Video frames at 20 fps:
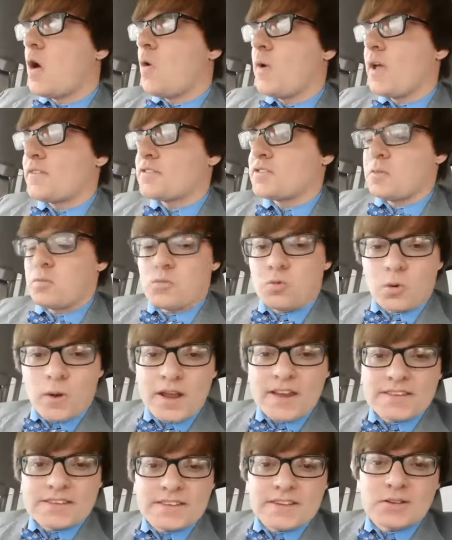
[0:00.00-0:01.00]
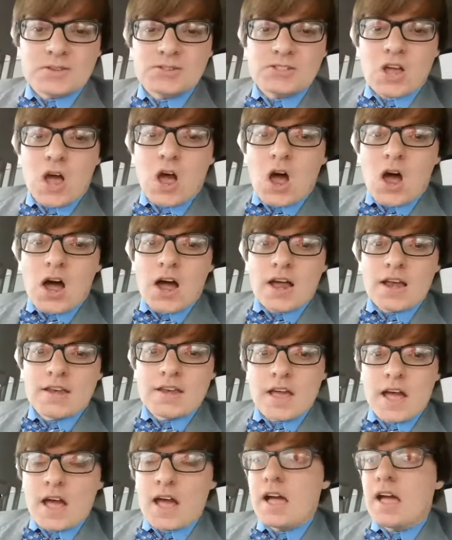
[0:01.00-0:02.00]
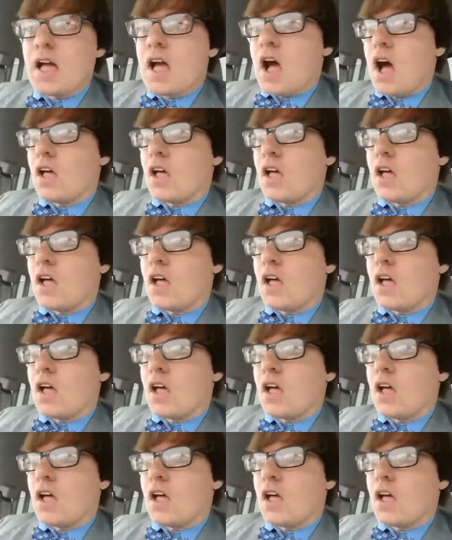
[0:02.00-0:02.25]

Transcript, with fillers: We have some great deals on uh,